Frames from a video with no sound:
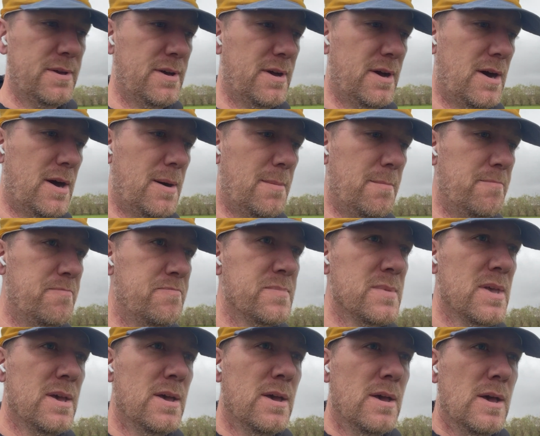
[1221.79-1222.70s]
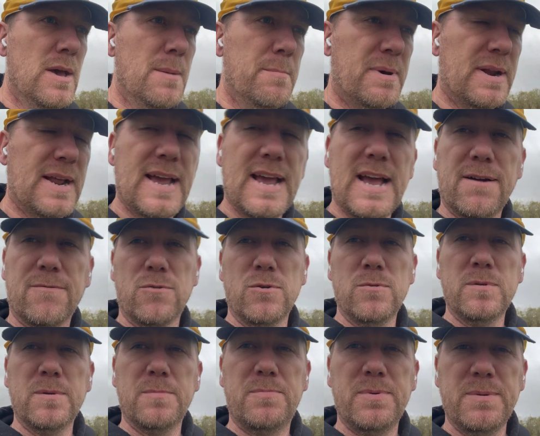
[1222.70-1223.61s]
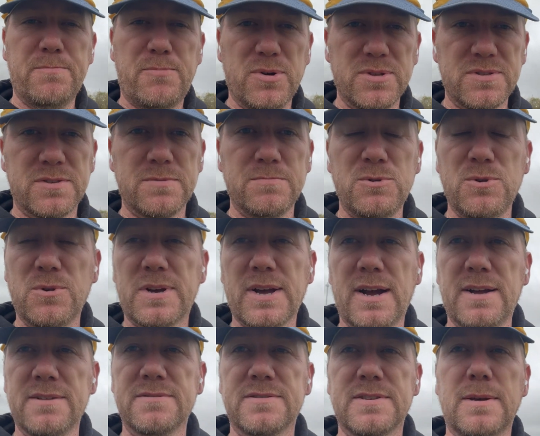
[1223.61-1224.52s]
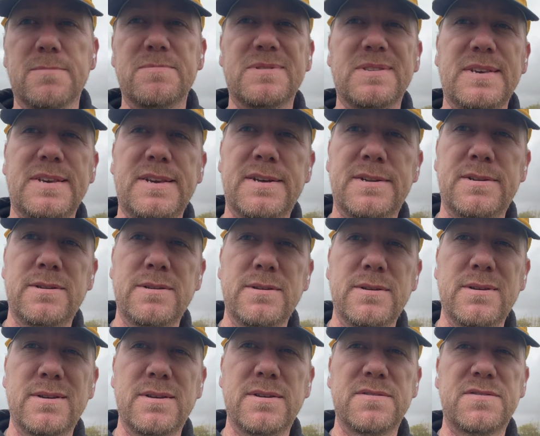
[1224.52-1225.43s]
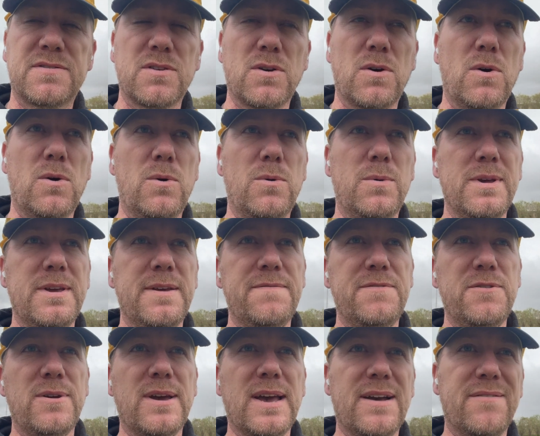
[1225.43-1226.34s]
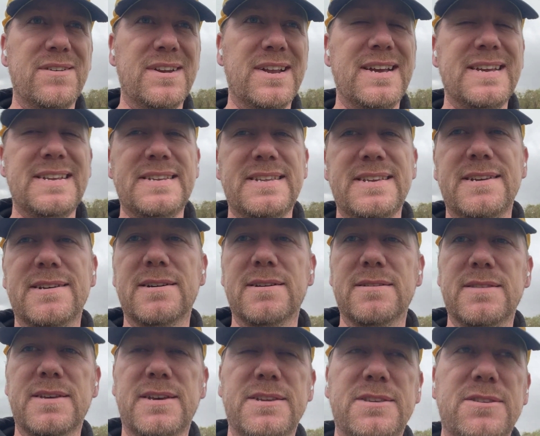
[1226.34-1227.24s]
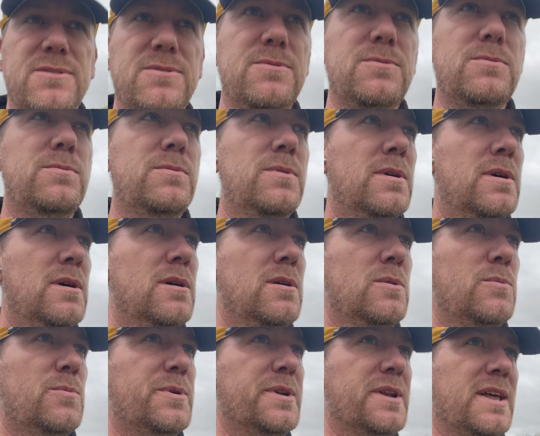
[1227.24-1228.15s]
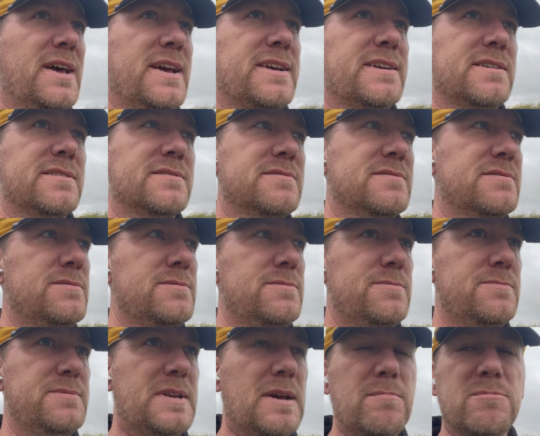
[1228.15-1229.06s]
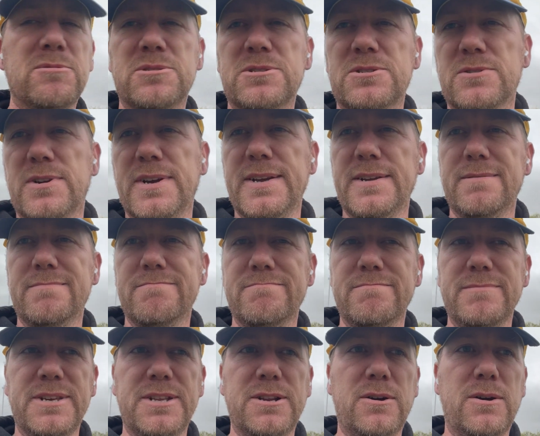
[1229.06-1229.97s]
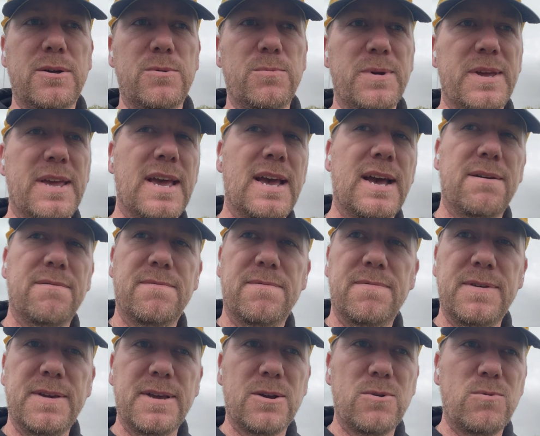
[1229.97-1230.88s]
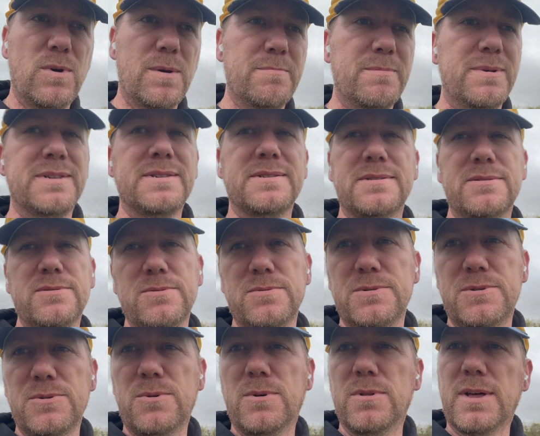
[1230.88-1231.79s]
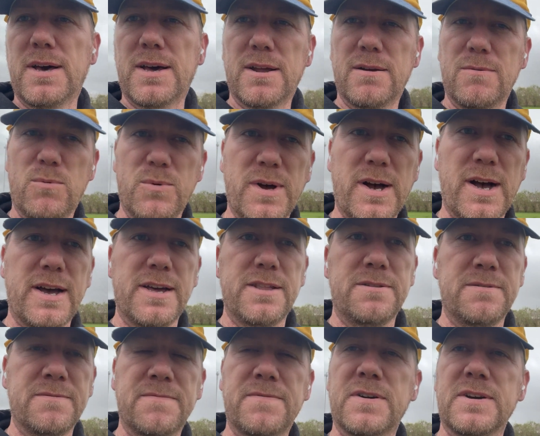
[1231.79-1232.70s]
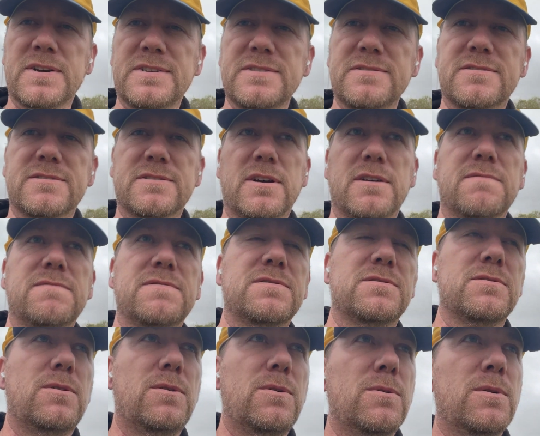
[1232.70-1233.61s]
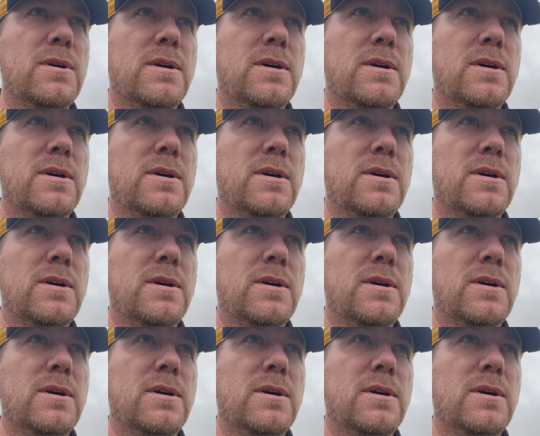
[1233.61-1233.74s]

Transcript: But I have room to put some new concepts in, so if you have an idea that you would like us to demonstrate, you know, and we have the equipment to do a lot of wild and funky stuff, so